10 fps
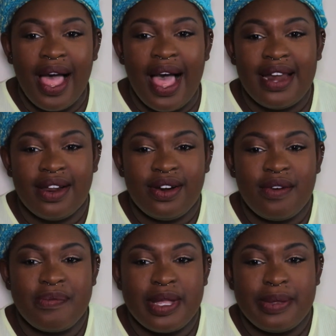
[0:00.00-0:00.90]
and a lot
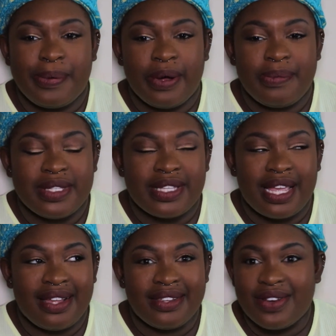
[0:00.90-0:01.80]
of people have been
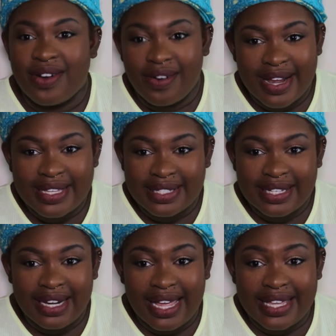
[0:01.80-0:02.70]
saying, you're crazy,
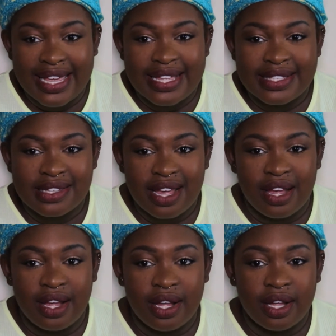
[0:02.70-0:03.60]
like it's
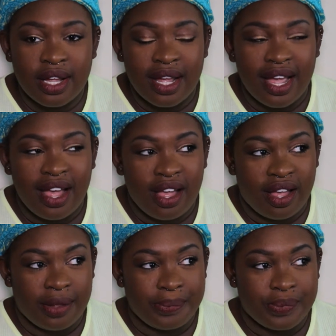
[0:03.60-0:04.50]
a
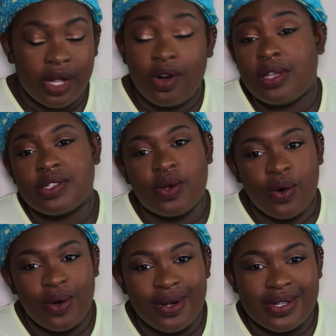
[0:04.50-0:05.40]
um a lost
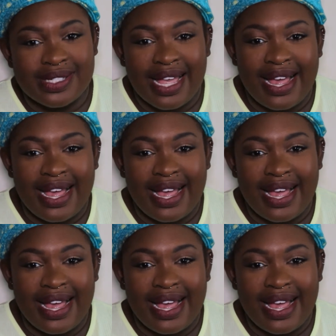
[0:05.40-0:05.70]
cause,